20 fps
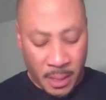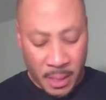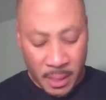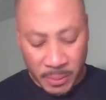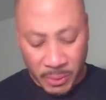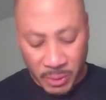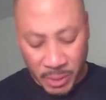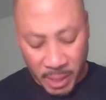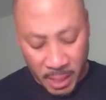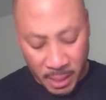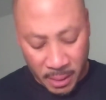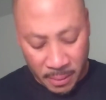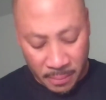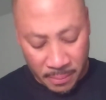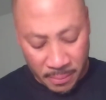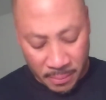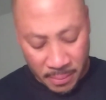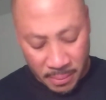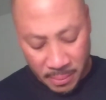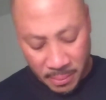Uh,
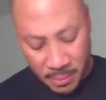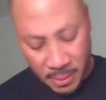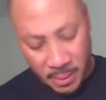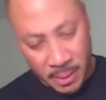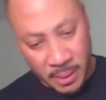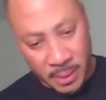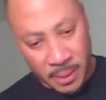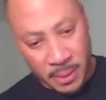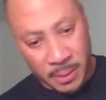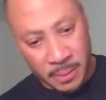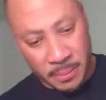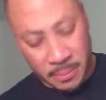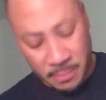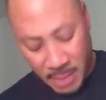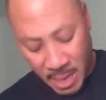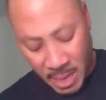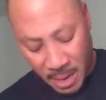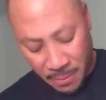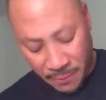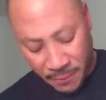same um,
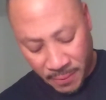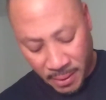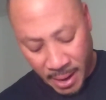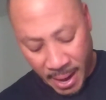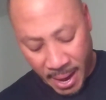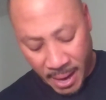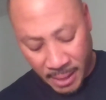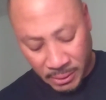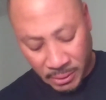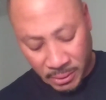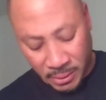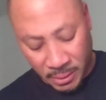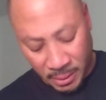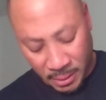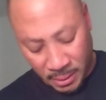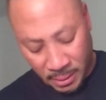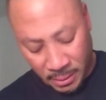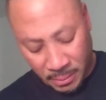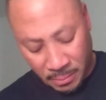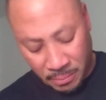ABV as
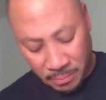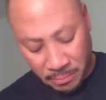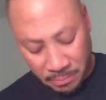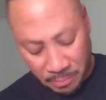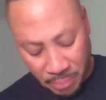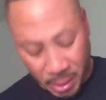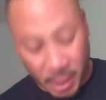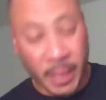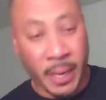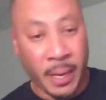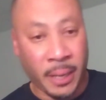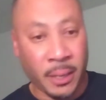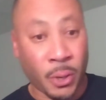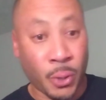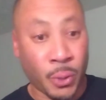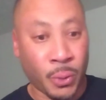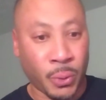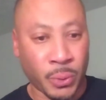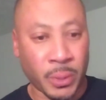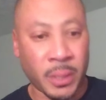the plain
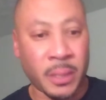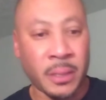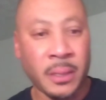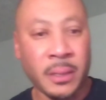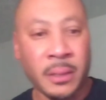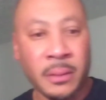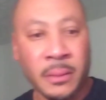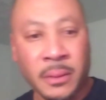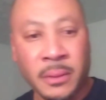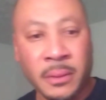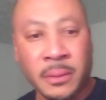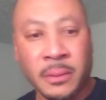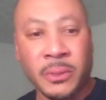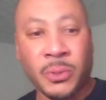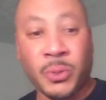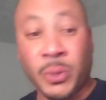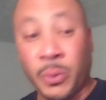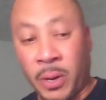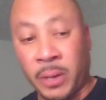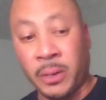old
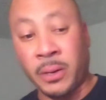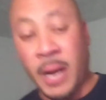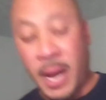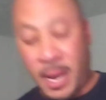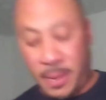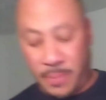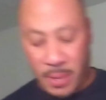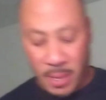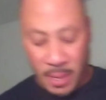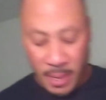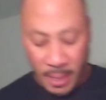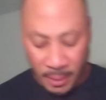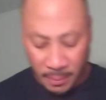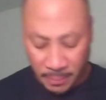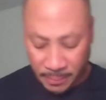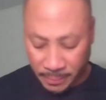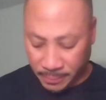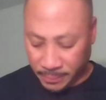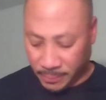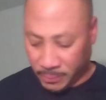Sweetwater IPA.
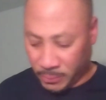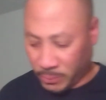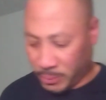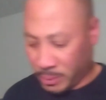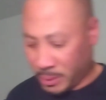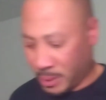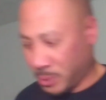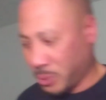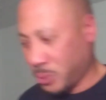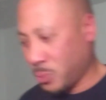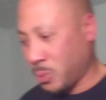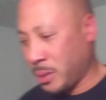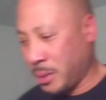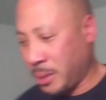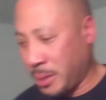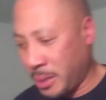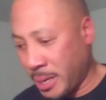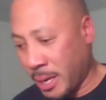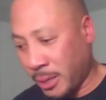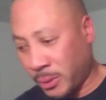That's the one
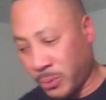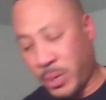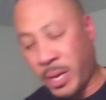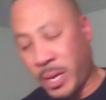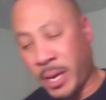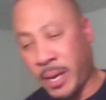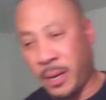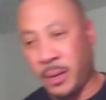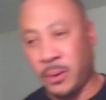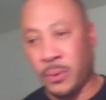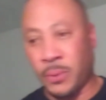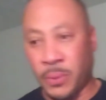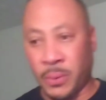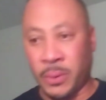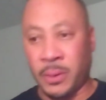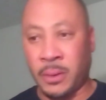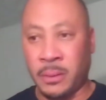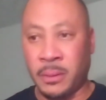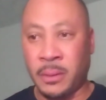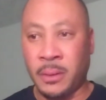in the yellow can
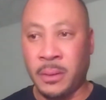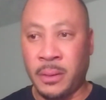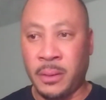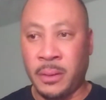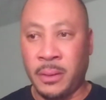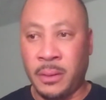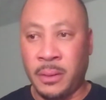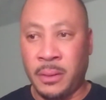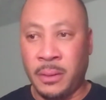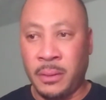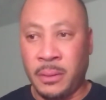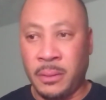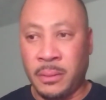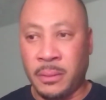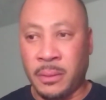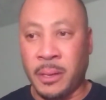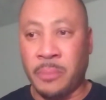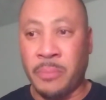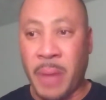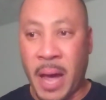or
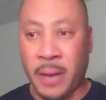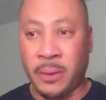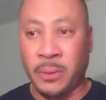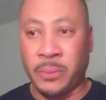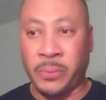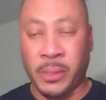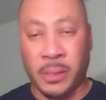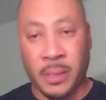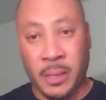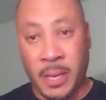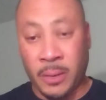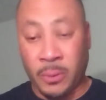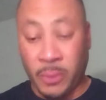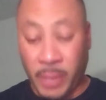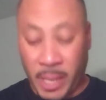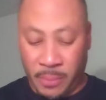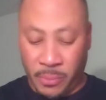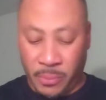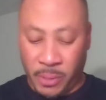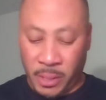in the bottle with the yellow
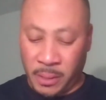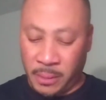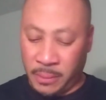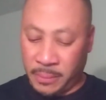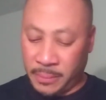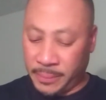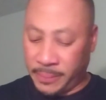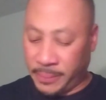labeling.